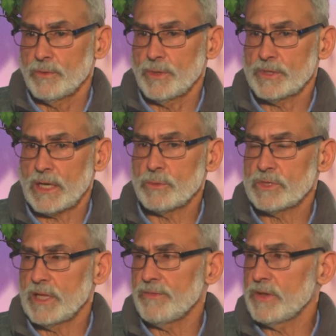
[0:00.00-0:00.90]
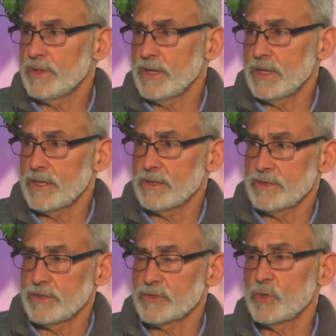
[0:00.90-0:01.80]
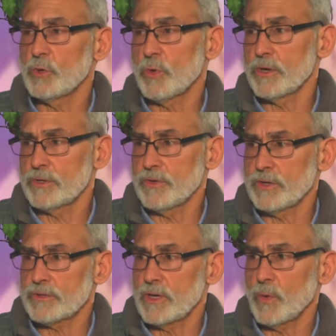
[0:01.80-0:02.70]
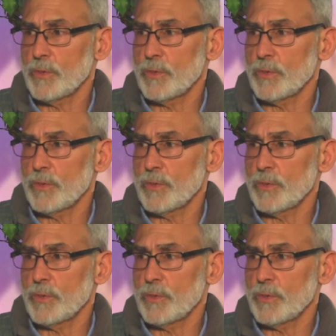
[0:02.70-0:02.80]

as I was leaving the school board 2 years ago,